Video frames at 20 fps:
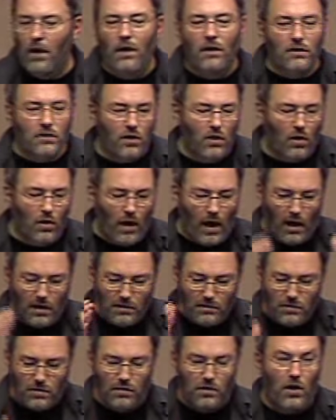So I'll
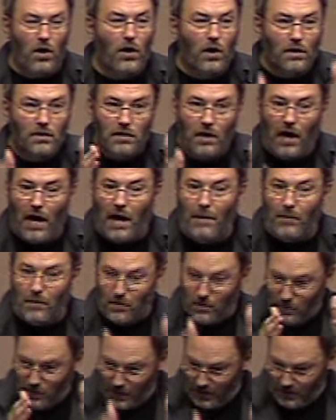start on top of
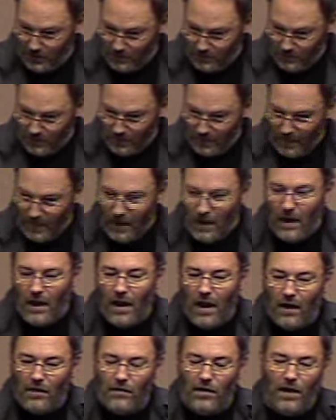the beat,
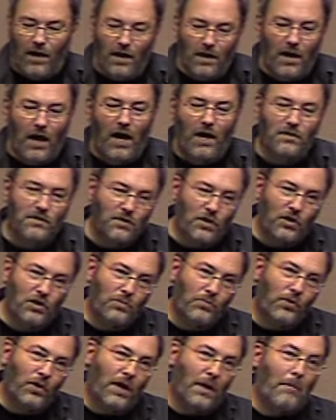and then I'll start to
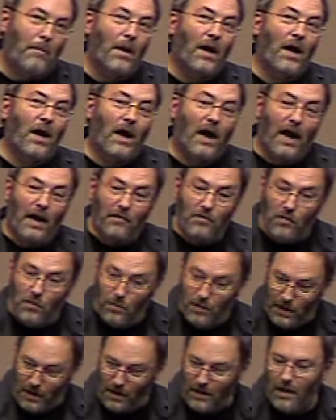play behind the
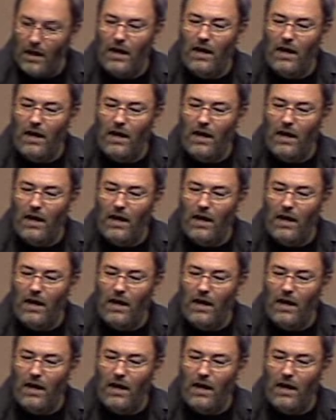beat.